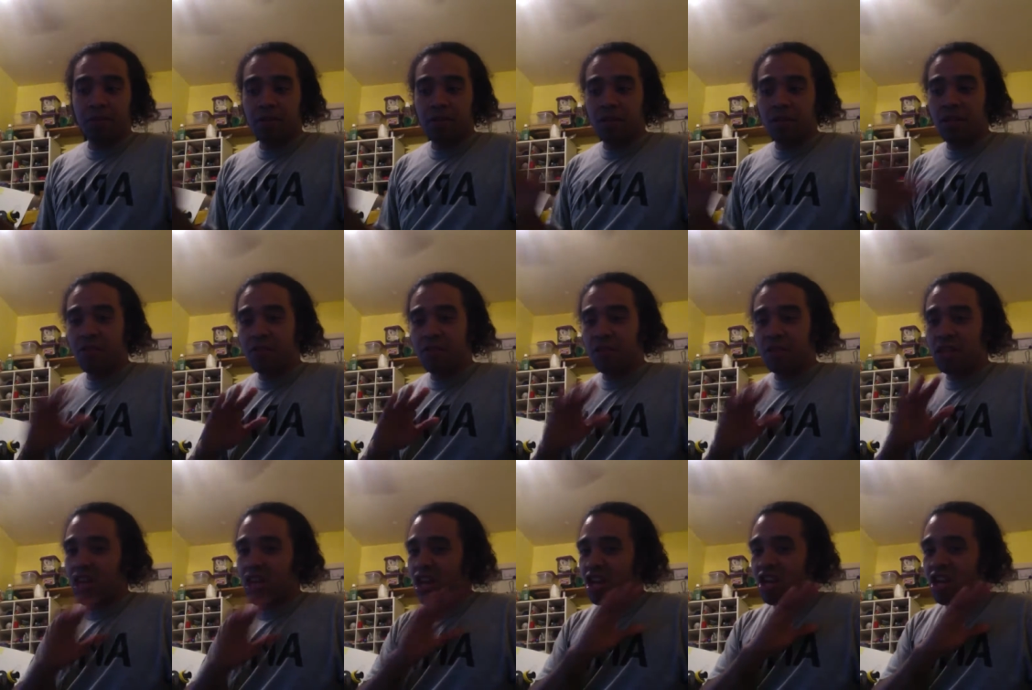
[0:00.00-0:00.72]
There's
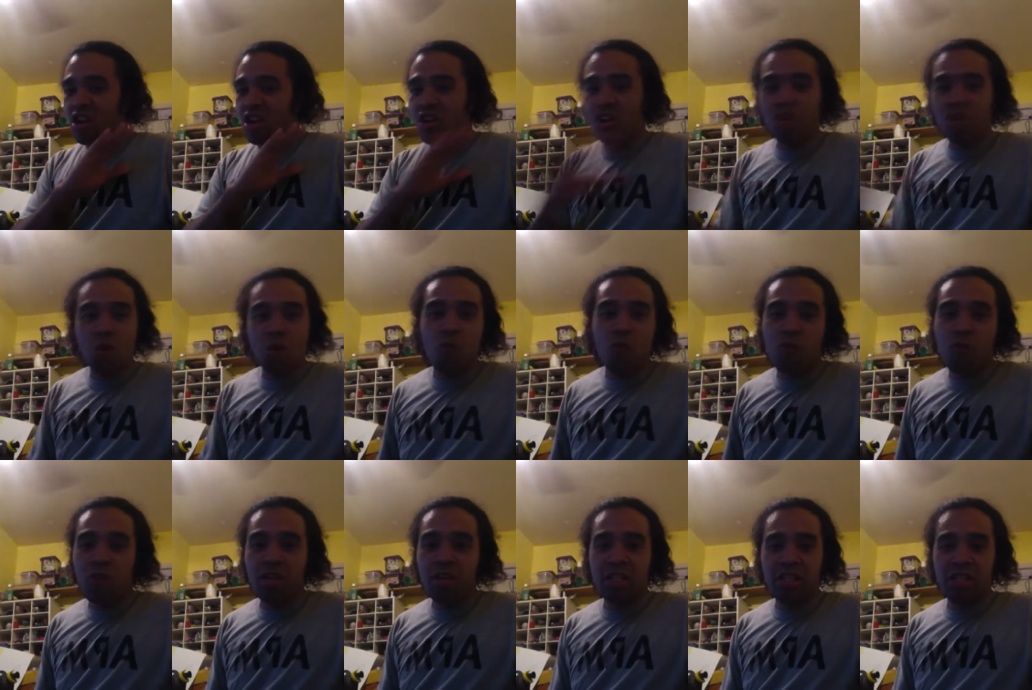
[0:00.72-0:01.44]
no
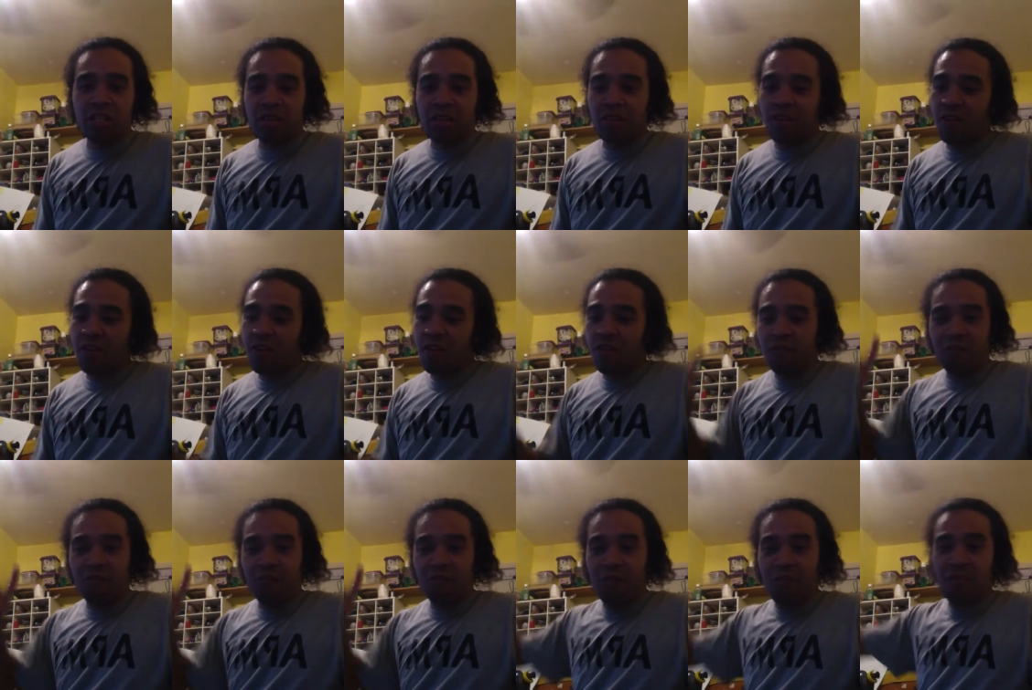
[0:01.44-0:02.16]
reason
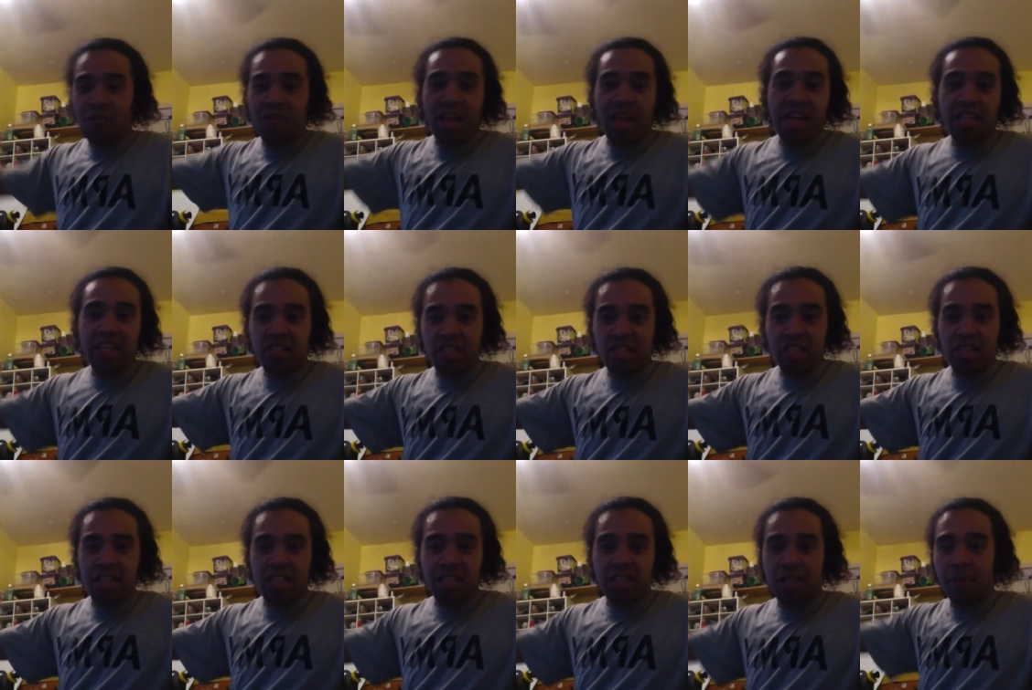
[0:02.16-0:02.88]
for that
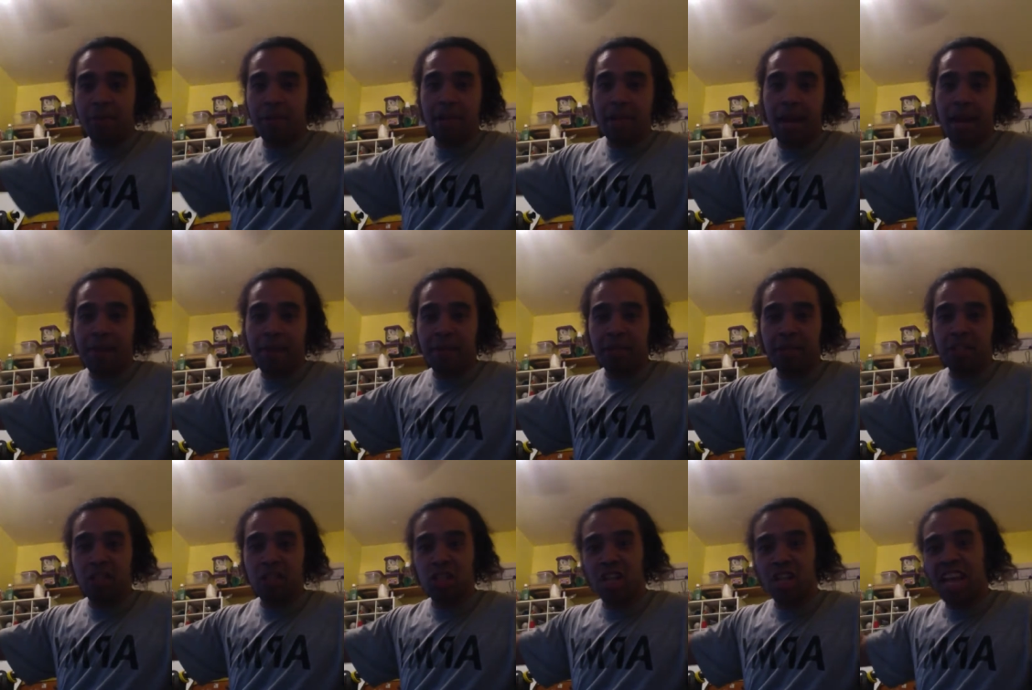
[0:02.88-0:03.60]
shit to be happening
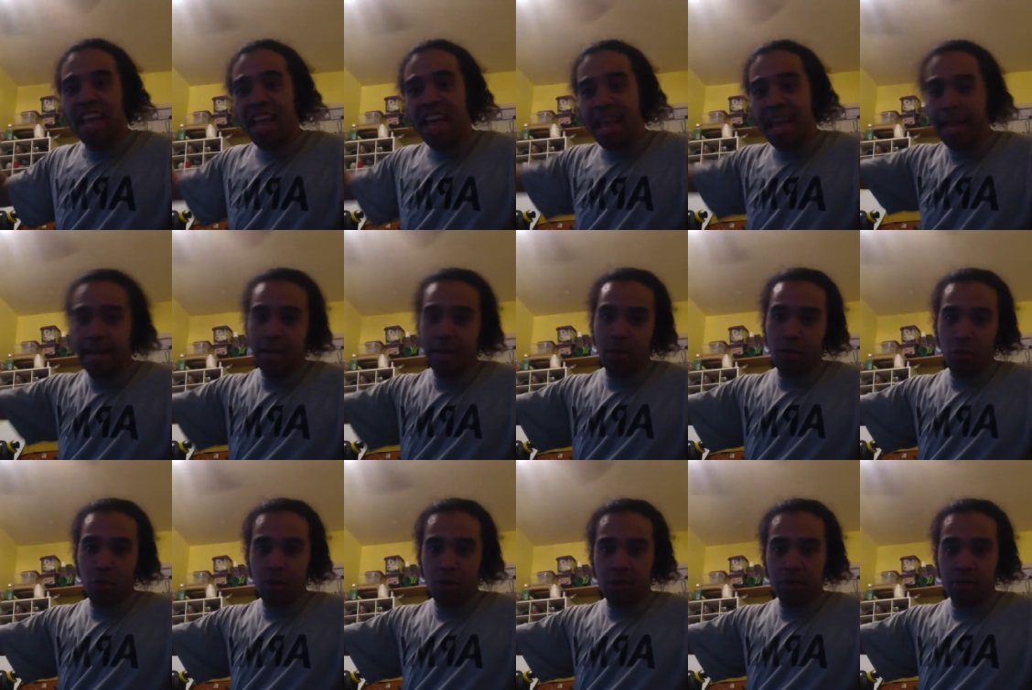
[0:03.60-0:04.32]
to
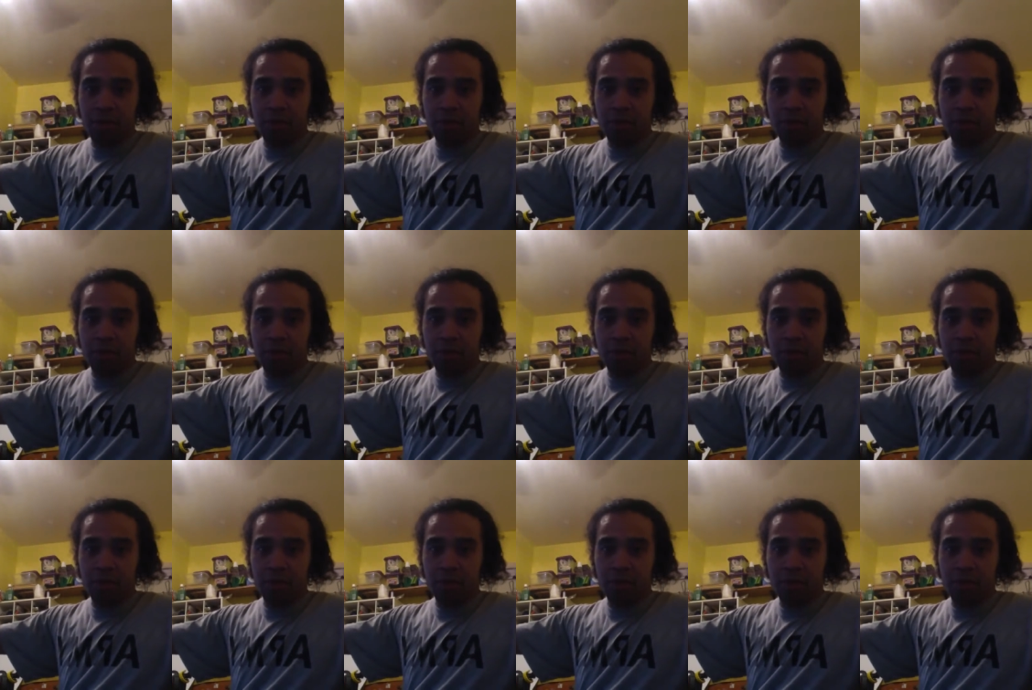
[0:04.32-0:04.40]
anyone.